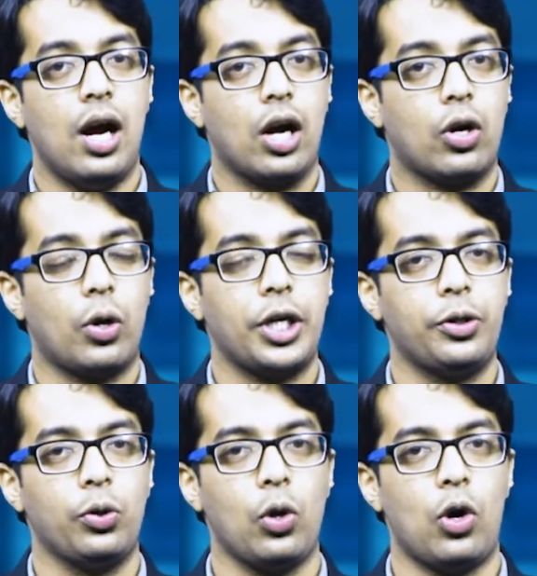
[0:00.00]

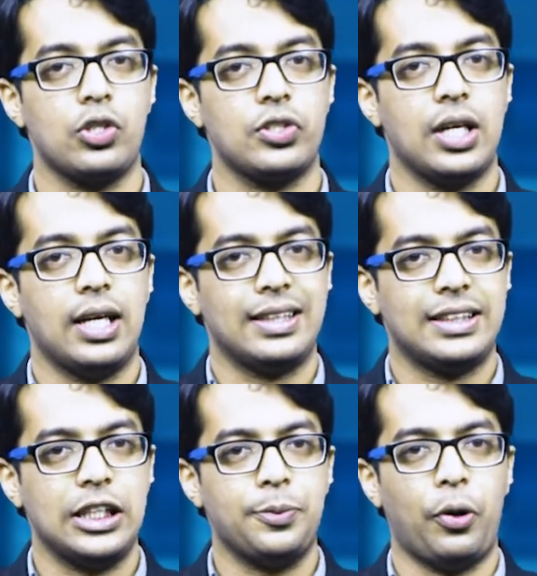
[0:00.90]
According to clause
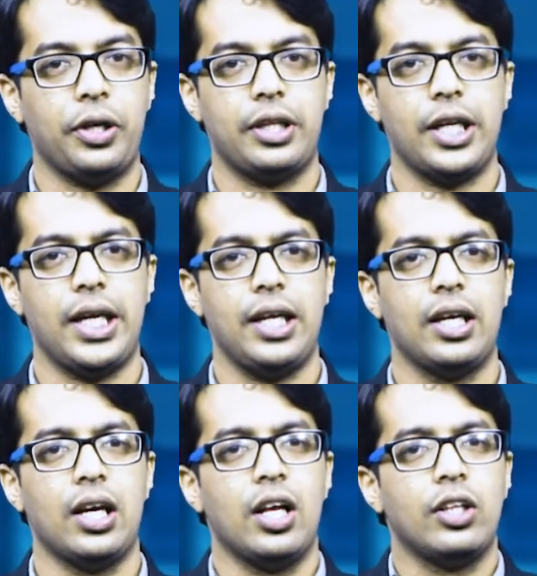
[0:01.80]
6.3,
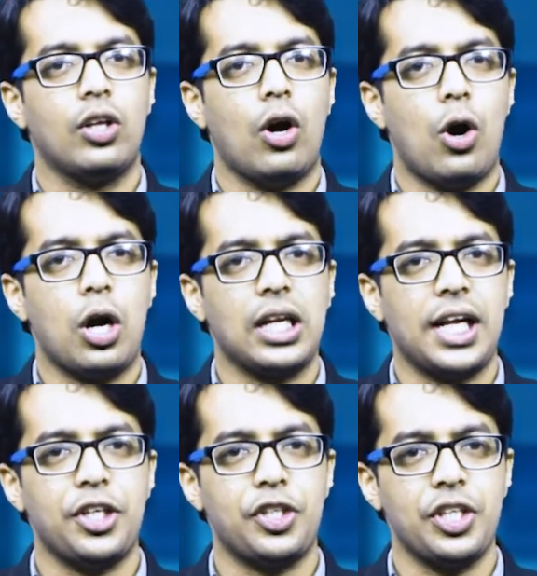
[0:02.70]
the
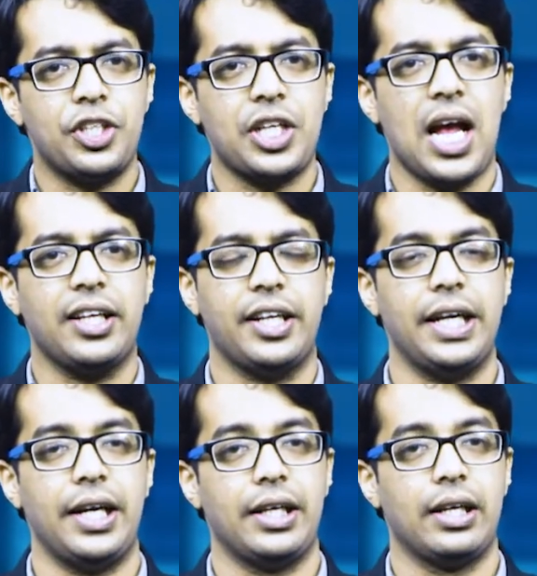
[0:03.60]
organization shall
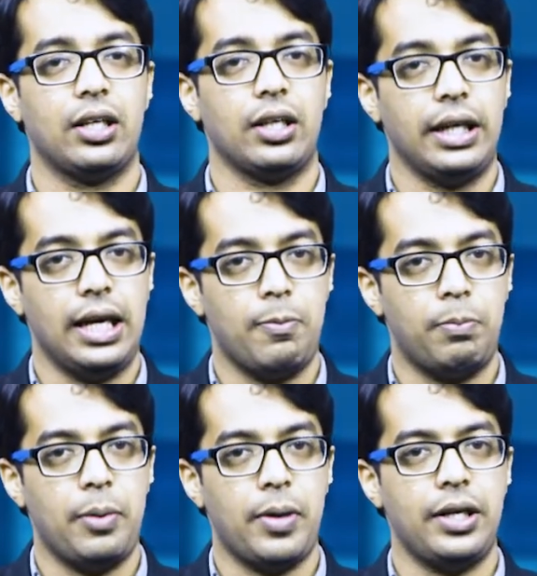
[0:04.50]
create,
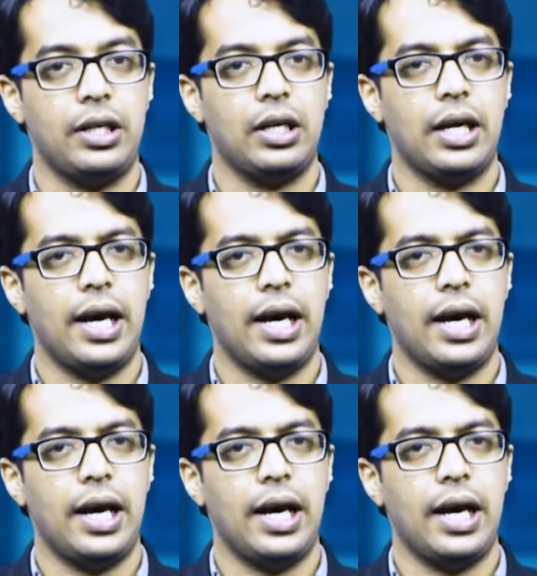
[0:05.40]
implement,